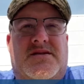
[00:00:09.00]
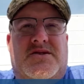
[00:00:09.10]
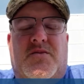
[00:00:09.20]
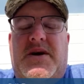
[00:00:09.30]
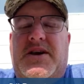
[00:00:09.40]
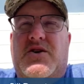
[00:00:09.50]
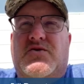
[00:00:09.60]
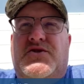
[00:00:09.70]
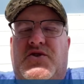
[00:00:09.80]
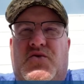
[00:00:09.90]
So my
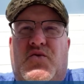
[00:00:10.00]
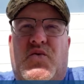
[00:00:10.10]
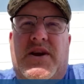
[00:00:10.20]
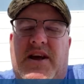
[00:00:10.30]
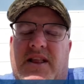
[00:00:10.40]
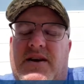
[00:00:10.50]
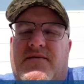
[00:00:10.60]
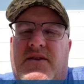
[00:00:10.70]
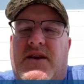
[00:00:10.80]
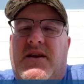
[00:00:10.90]
go-to when I
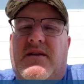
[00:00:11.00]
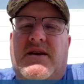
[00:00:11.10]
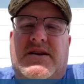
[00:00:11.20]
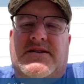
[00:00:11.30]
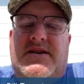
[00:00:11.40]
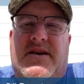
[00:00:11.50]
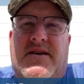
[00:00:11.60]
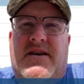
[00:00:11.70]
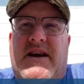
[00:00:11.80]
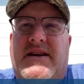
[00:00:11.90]
left the Ludington
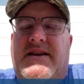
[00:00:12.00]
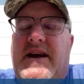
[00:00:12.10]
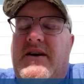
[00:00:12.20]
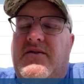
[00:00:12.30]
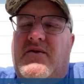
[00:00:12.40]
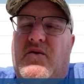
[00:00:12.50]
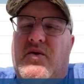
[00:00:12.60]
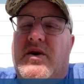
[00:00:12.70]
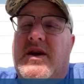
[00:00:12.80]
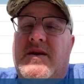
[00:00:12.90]
area and headed down
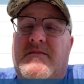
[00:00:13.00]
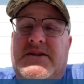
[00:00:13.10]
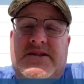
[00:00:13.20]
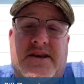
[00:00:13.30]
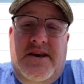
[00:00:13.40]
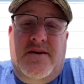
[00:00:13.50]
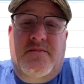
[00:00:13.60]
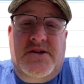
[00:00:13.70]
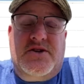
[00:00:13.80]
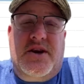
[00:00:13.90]
toward Muskegon,
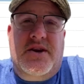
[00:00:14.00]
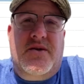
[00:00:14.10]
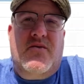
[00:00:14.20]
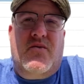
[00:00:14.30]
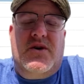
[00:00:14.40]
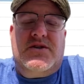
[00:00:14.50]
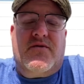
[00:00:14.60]
Michigan, was